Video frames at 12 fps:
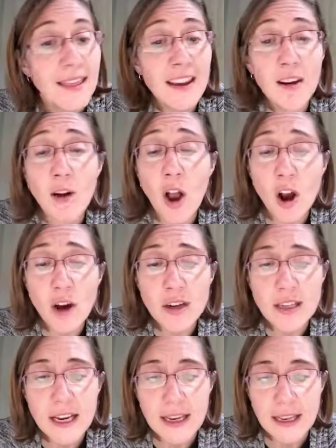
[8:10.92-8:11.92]
There
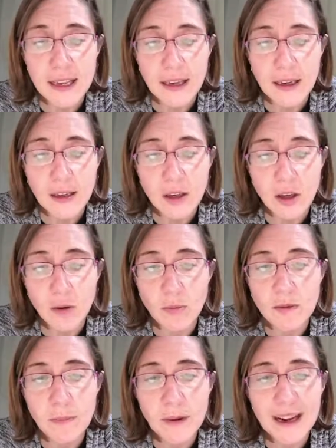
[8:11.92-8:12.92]
aren't any x
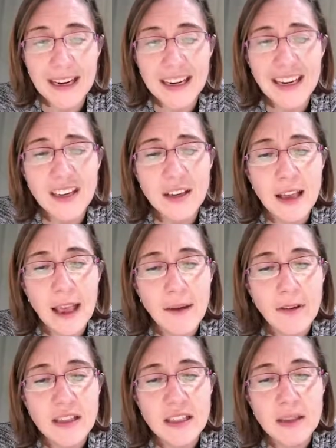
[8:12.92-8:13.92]
cubes, but I need to
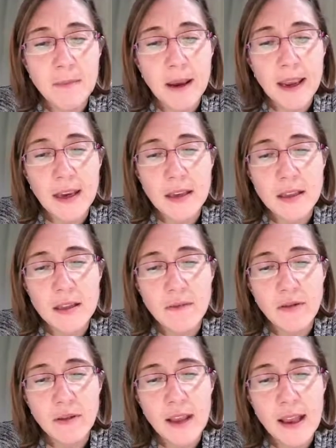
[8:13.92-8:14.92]
have a space
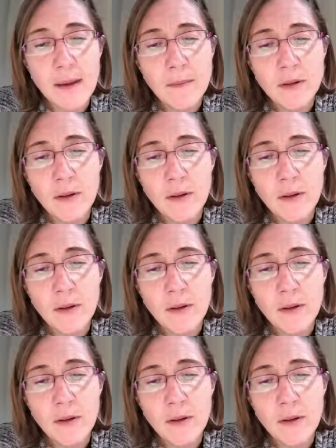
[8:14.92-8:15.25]
for them,